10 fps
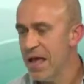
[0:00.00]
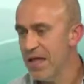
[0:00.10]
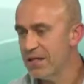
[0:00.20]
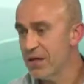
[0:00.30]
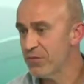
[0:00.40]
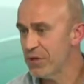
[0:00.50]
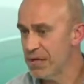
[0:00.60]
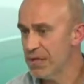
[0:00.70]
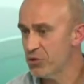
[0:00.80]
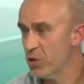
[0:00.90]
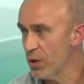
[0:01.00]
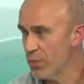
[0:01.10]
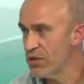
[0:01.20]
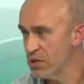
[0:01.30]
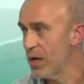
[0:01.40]
And definitely he has strong
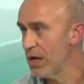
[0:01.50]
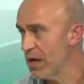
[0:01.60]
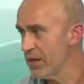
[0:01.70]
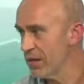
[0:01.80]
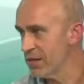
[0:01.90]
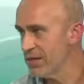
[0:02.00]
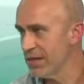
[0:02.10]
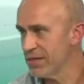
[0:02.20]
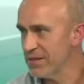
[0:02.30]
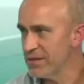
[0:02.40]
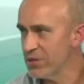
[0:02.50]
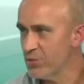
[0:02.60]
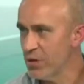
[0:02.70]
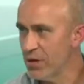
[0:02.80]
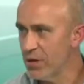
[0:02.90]
opinions about a lot of things, and I think this
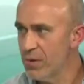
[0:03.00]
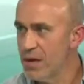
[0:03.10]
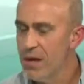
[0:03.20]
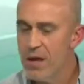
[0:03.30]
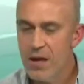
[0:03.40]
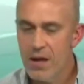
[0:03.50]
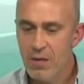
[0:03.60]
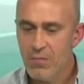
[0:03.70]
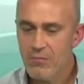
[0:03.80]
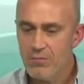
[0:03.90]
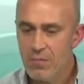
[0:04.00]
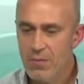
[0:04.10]
is one of them.